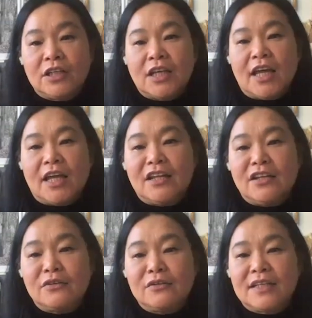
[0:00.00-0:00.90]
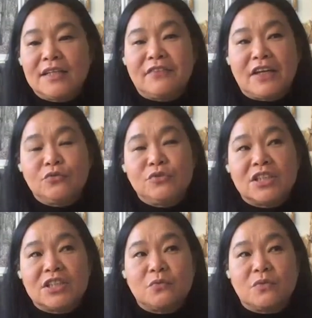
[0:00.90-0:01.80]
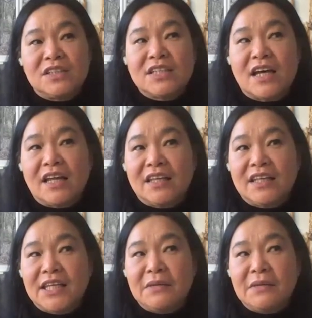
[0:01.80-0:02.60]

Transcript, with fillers: Yeah. And I know that if I do just one time,